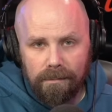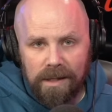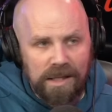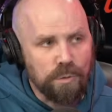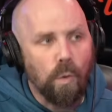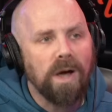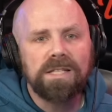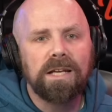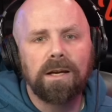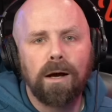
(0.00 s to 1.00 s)
This
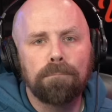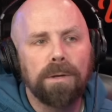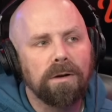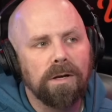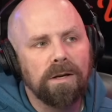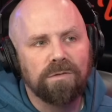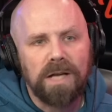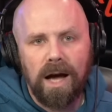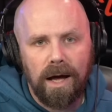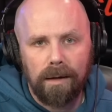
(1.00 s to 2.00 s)
wasn't a period of
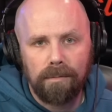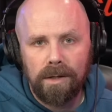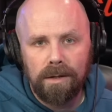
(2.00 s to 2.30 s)
time